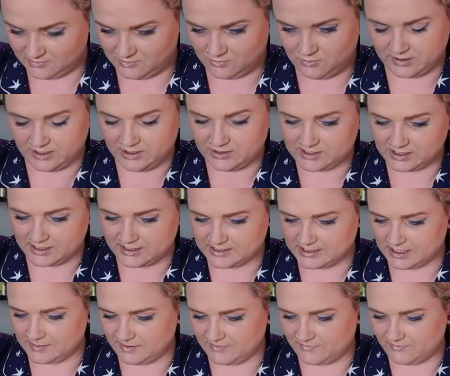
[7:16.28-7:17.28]
Oh, it looks like
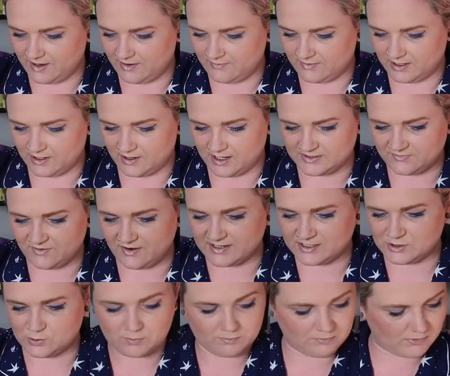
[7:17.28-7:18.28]
it's going to be very nice. Very
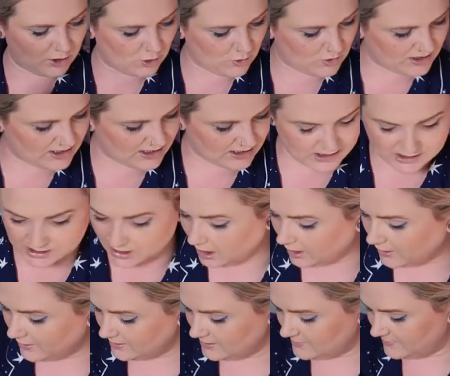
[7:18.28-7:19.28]
sort of muted
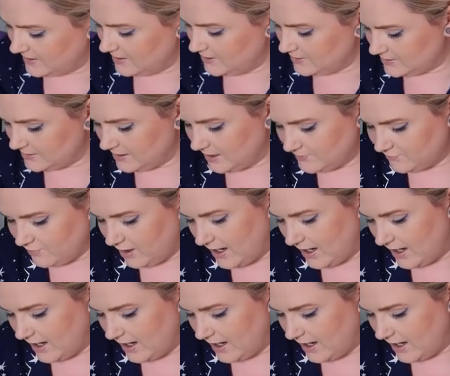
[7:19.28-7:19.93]
tones, but it looks nice.